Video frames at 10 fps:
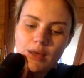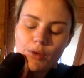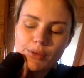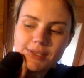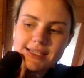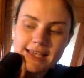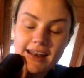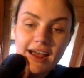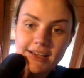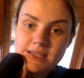Where we set
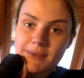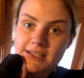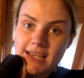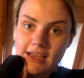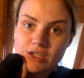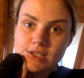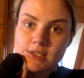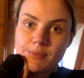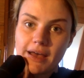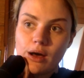our
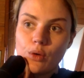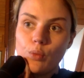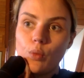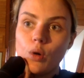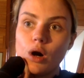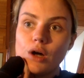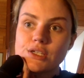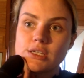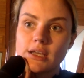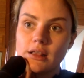expectations about
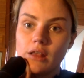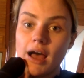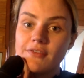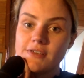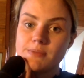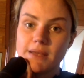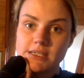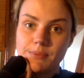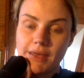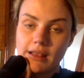what life is meant
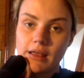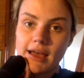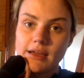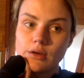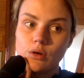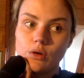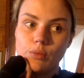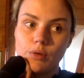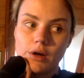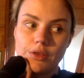to be like,
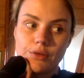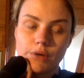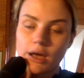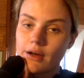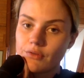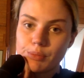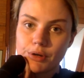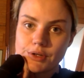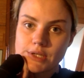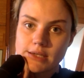or what the recovery
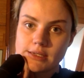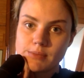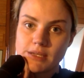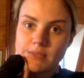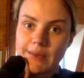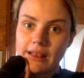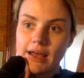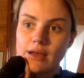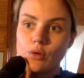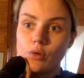process is meant to be
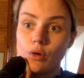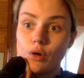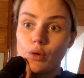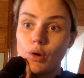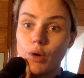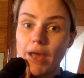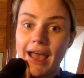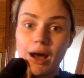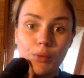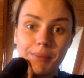like, or
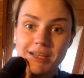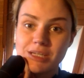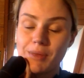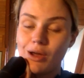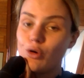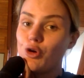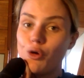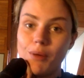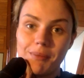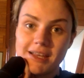how we're meant to be, or
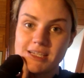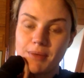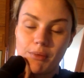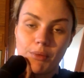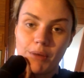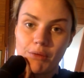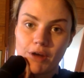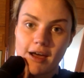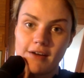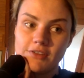who we're meant to be when we're
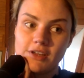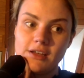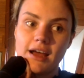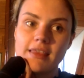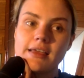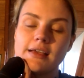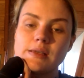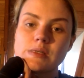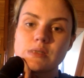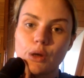recovered, I think
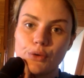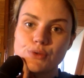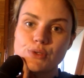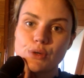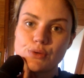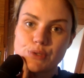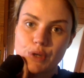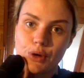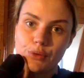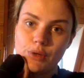is so, so,
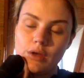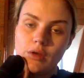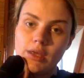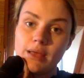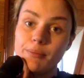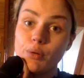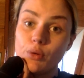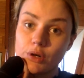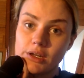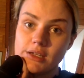so
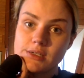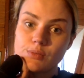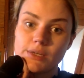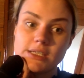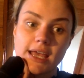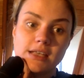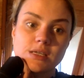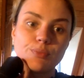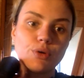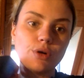important. We tend to
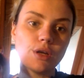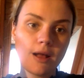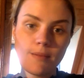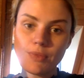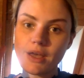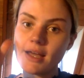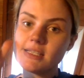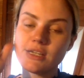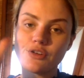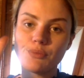put the
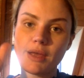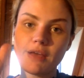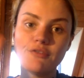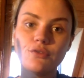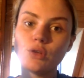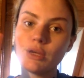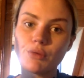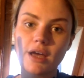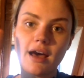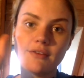idea of being fully
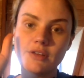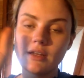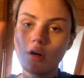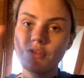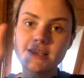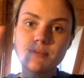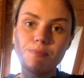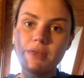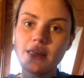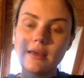recovered on this
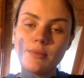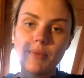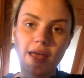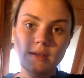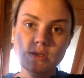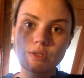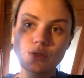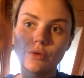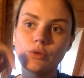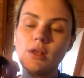big
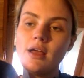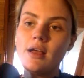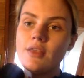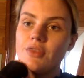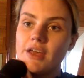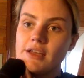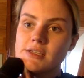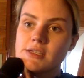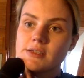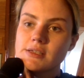pedestal that
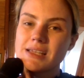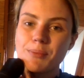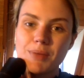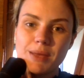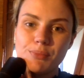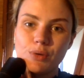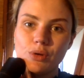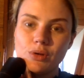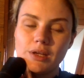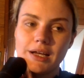some
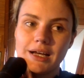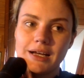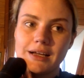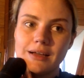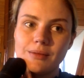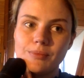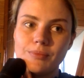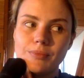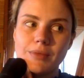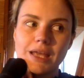people
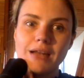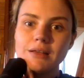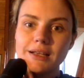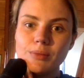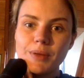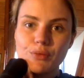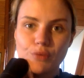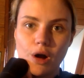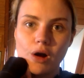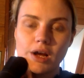get a little bit
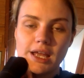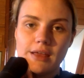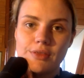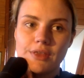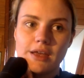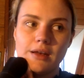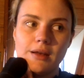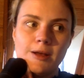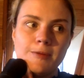wrong, in that